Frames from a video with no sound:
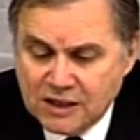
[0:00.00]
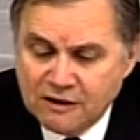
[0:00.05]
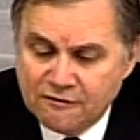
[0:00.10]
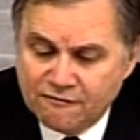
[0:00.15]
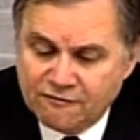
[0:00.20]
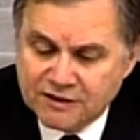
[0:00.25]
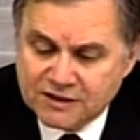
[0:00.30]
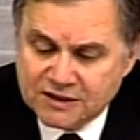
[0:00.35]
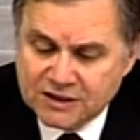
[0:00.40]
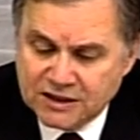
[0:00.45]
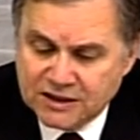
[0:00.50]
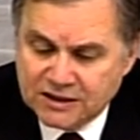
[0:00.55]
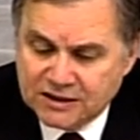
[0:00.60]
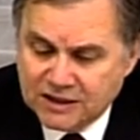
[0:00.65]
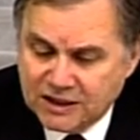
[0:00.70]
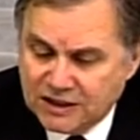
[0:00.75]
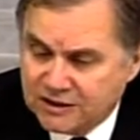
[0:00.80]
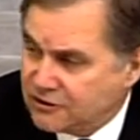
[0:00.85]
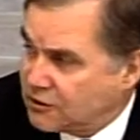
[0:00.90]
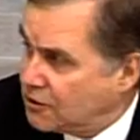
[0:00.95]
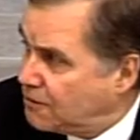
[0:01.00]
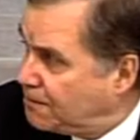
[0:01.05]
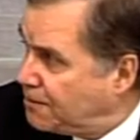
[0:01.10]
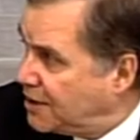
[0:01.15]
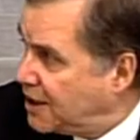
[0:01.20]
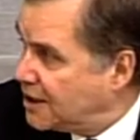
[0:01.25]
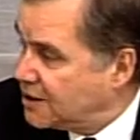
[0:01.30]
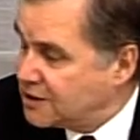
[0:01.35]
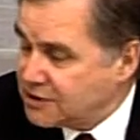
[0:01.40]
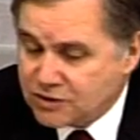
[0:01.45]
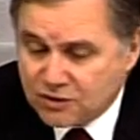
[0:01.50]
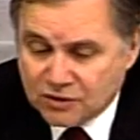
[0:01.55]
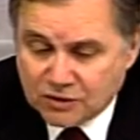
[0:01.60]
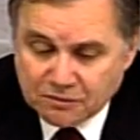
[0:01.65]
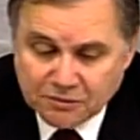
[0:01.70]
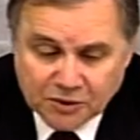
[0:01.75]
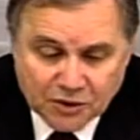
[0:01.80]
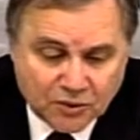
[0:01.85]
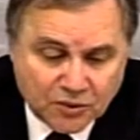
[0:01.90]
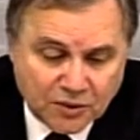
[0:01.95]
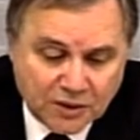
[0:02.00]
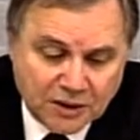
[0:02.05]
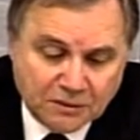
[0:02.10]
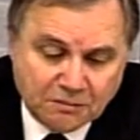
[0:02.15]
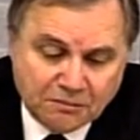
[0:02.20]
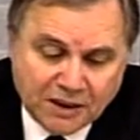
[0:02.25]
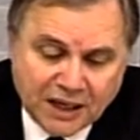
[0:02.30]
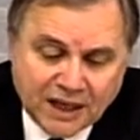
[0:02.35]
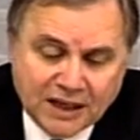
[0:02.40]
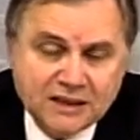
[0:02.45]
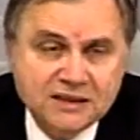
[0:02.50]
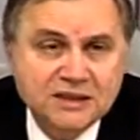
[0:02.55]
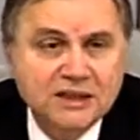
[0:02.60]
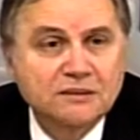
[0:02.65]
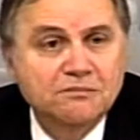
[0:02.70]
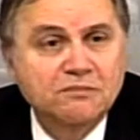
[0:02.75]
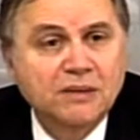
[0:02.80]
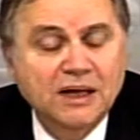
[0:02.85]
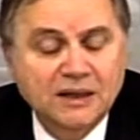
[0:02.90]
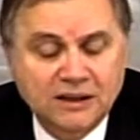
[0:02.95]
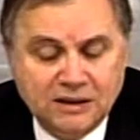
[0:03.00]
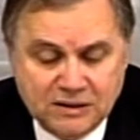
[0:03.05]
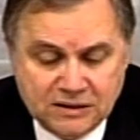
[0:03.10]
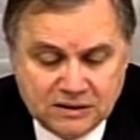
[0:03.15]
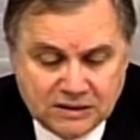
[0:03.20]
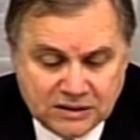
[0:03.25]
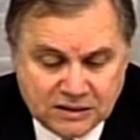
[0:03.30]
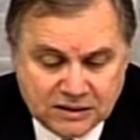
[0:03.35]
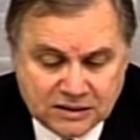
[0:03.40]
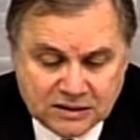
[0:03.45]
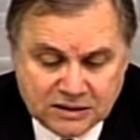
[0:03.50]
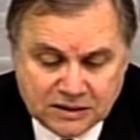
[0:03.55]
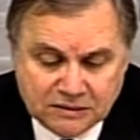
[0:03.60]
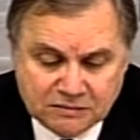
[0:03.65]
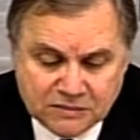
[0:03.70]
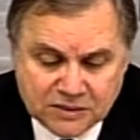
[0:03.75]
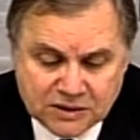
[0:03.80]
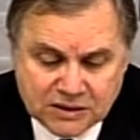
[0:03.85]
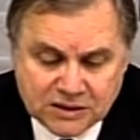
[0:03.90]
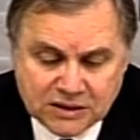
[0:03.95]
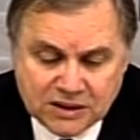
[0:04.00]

facilitate comparison between banks and banking systems